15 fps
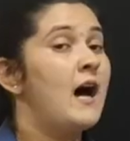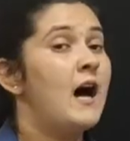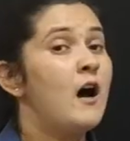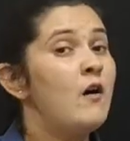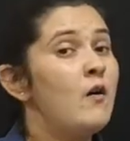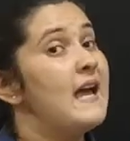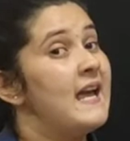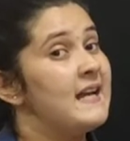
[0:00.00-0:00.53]

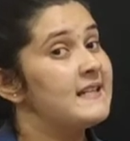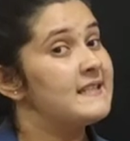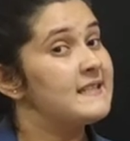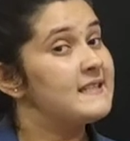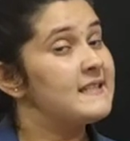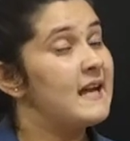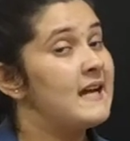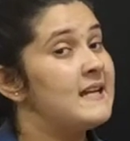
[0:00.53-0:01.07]
How
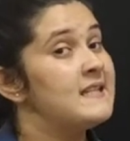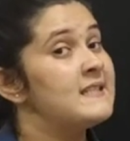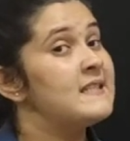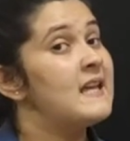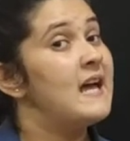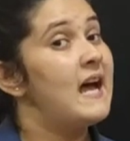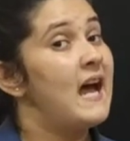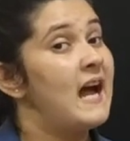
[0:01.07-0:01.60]
exercise
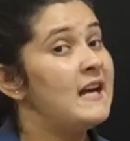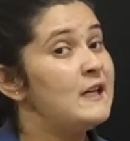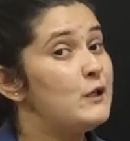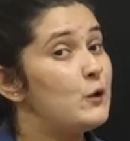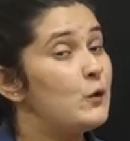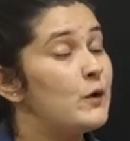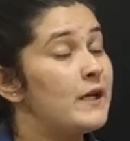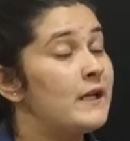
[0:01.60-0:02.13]

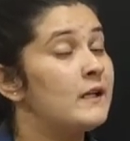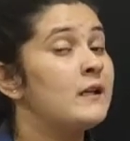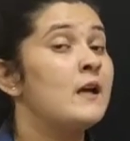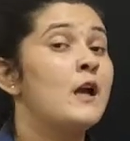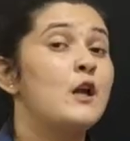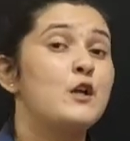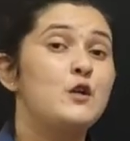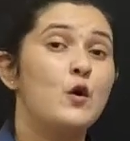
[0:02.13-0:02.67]
and
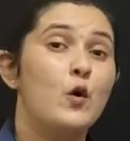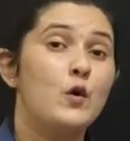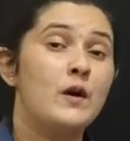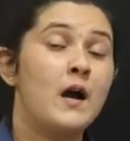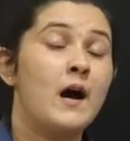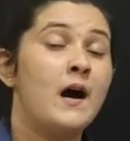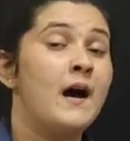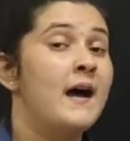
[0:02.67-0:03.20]
doing
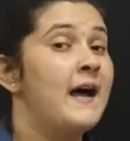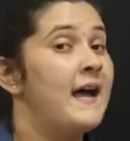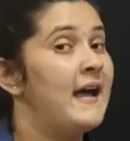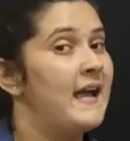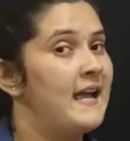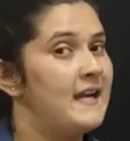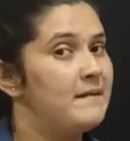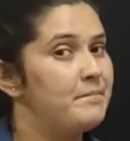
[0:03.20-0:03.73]
yoga
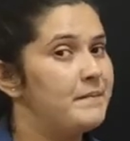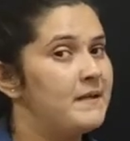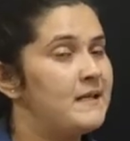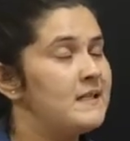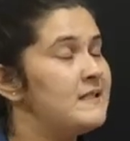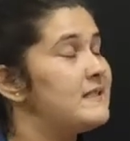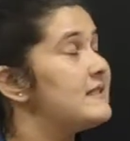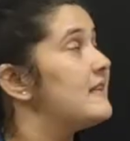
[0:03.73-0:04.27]
help
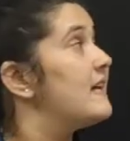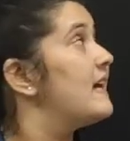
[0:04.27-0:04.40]
us?